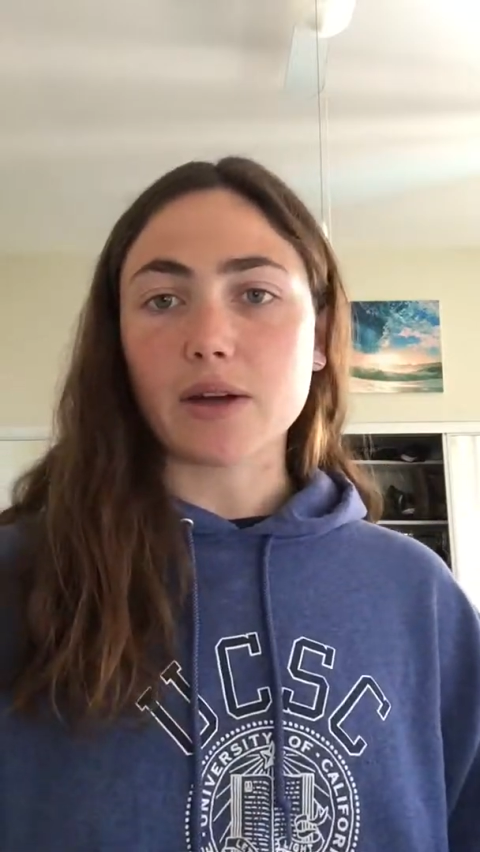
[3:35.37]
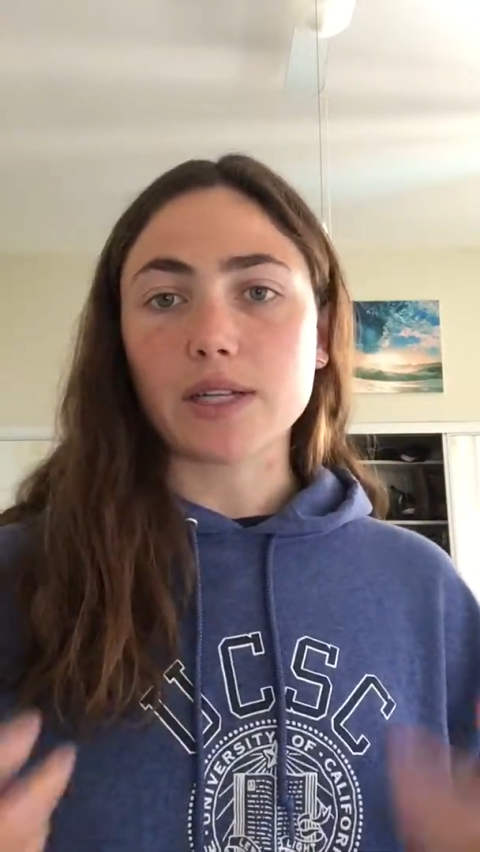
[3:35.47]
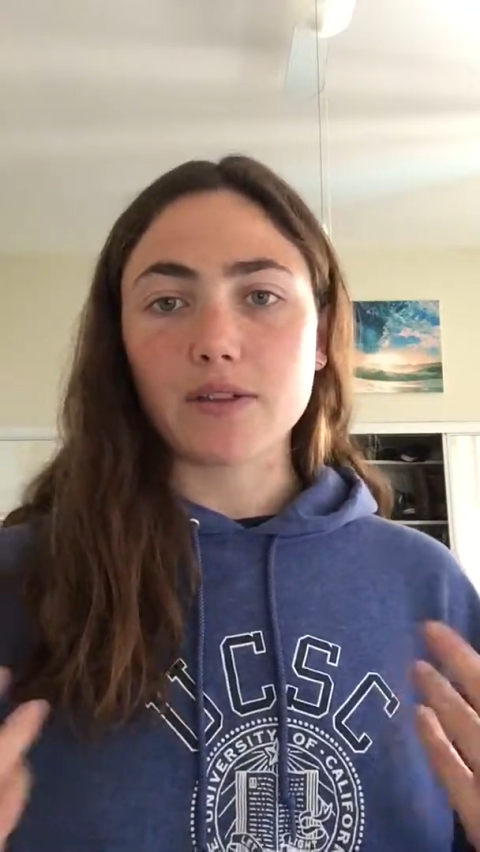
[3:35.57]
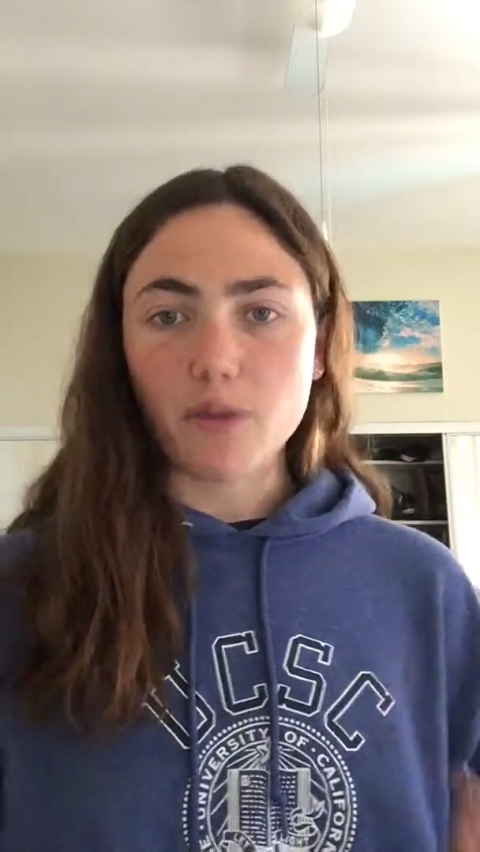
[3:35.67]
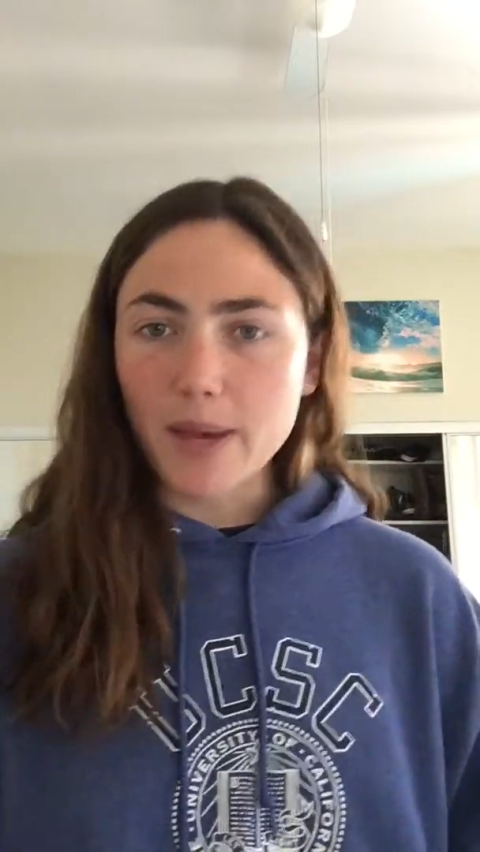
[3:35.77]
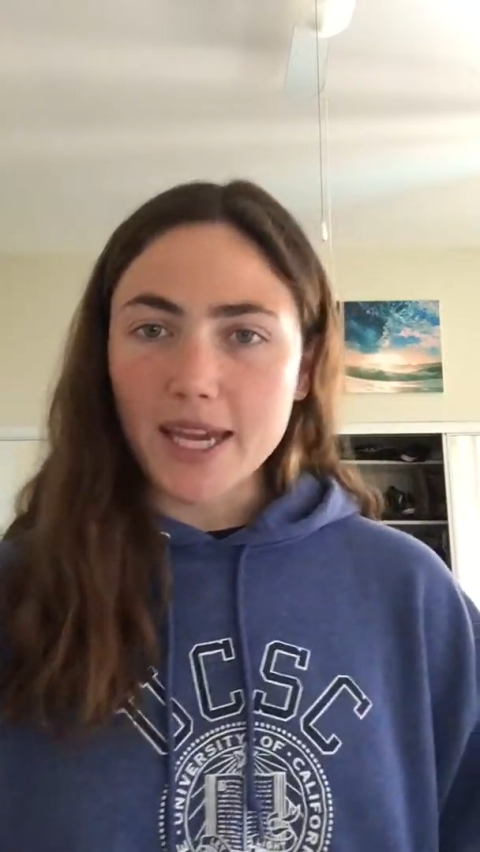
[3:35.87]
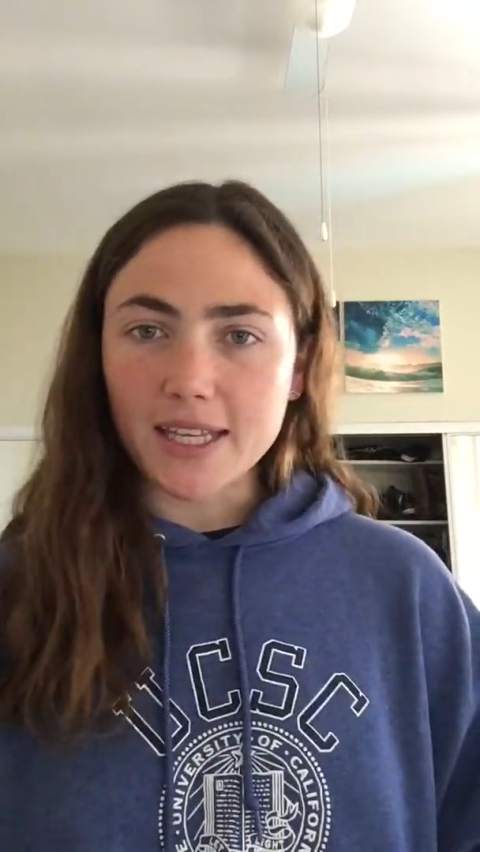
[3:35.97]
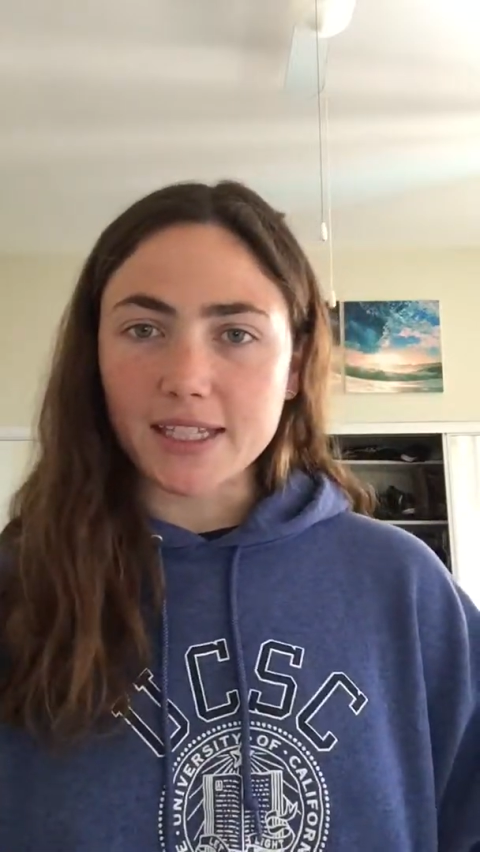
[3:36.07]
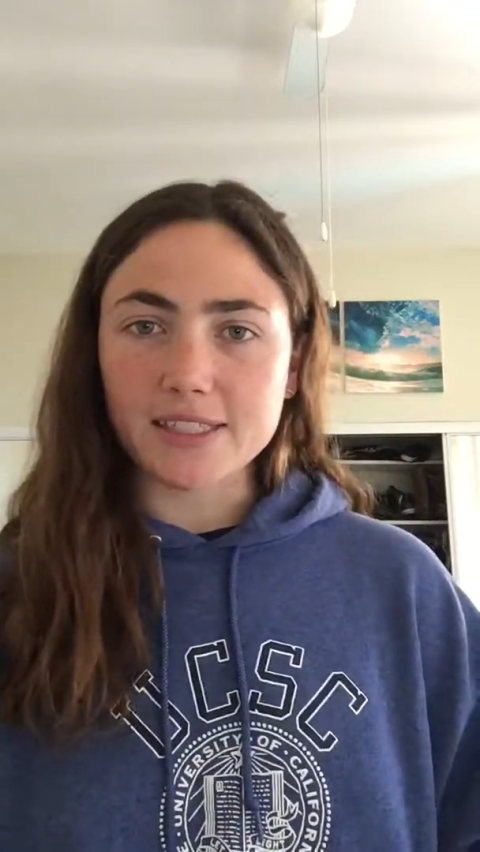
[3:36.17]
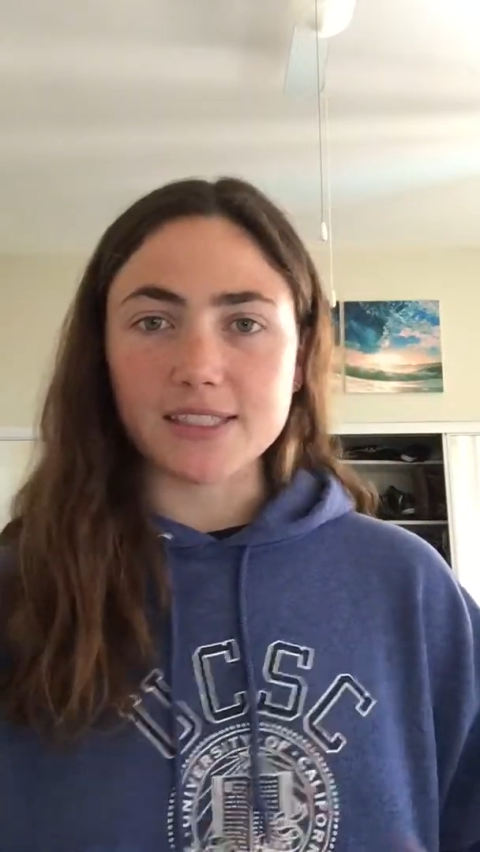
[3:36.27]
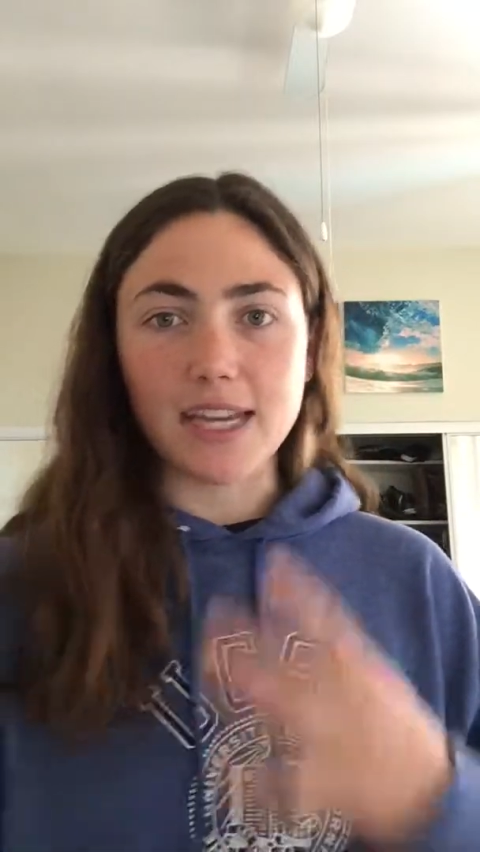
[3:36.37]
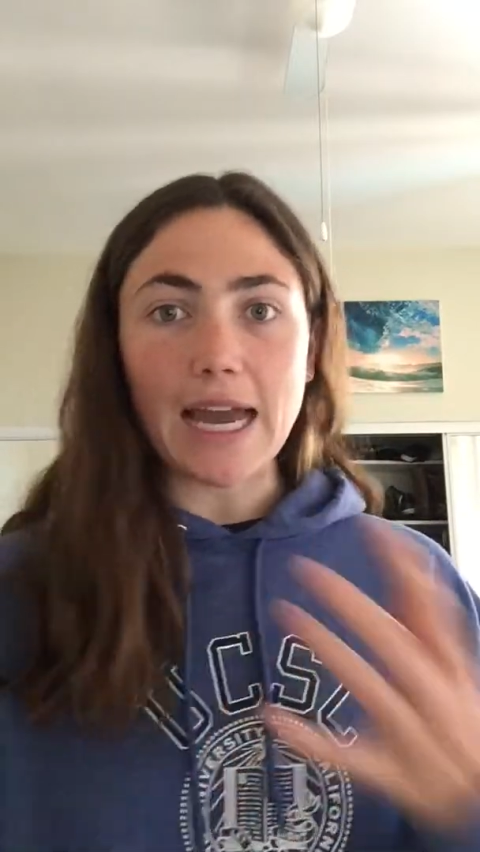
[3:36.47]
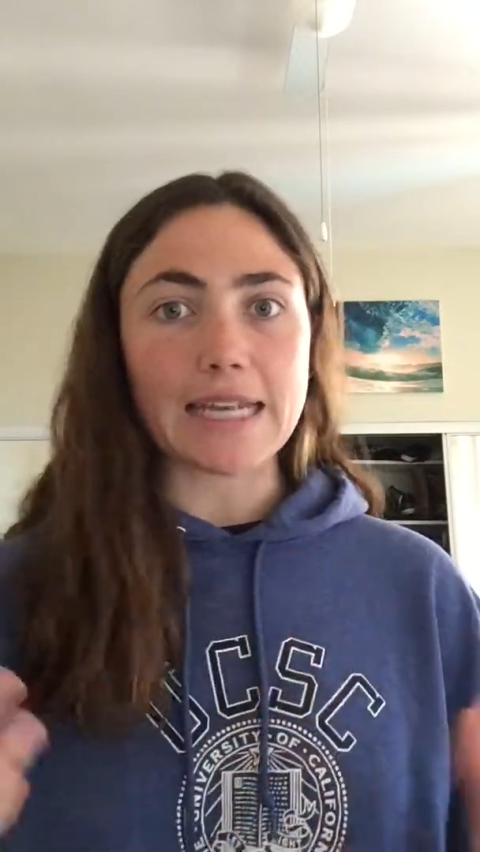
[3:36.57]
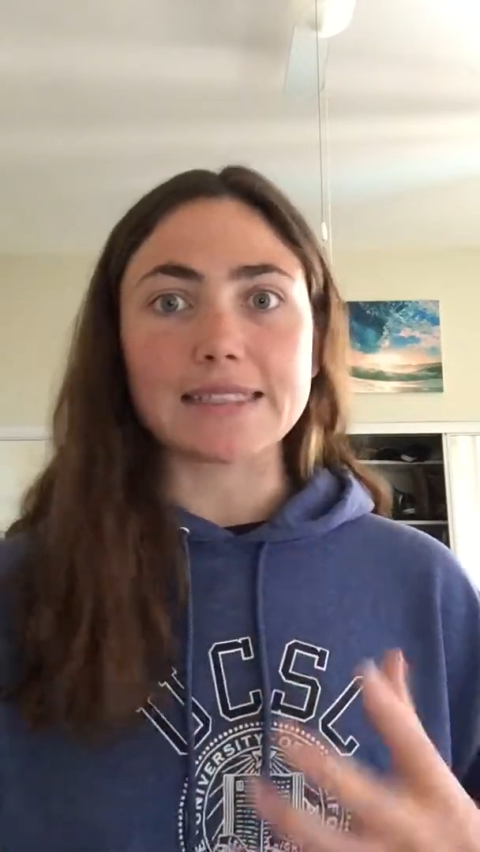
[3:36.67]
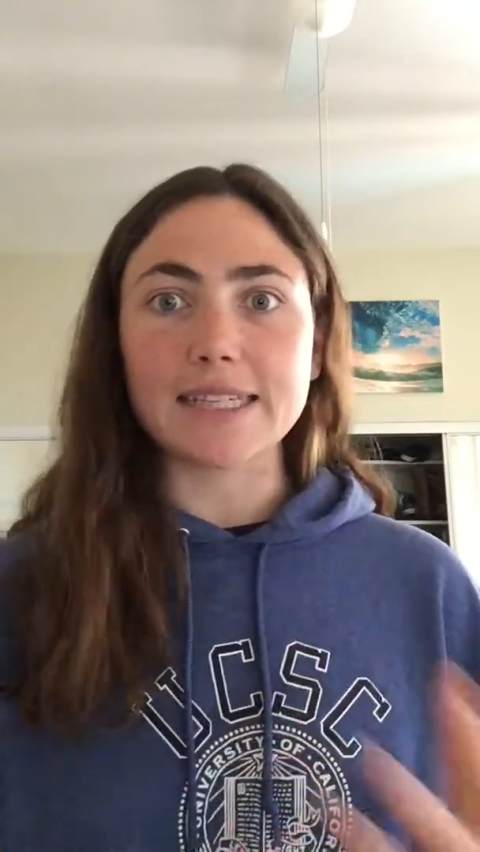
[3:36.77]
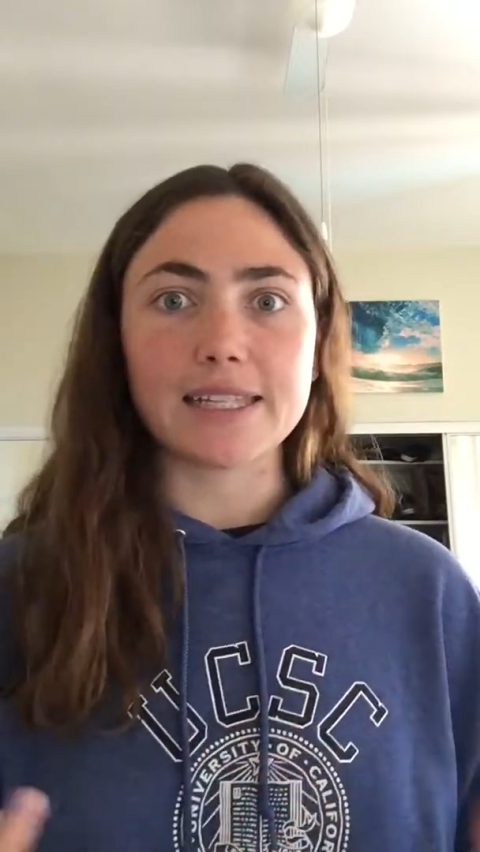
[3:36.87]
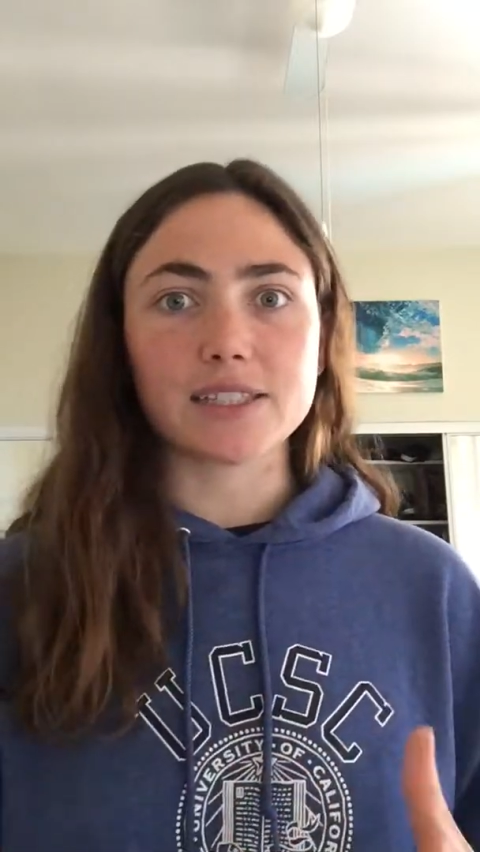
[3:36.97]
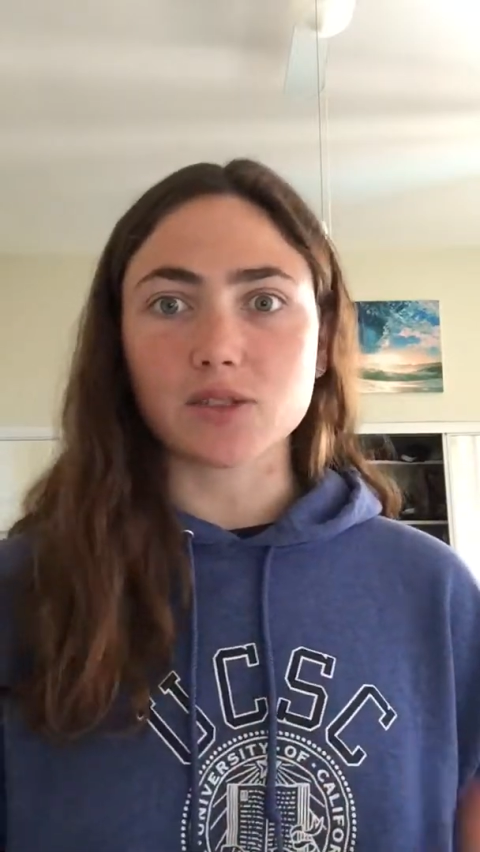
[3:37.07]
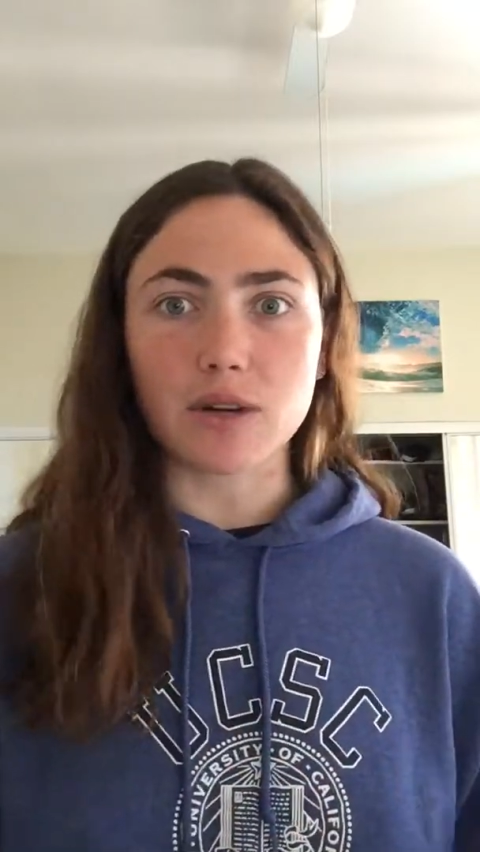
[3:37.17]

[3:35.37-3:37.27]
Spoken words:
I would give opinions and kind of dance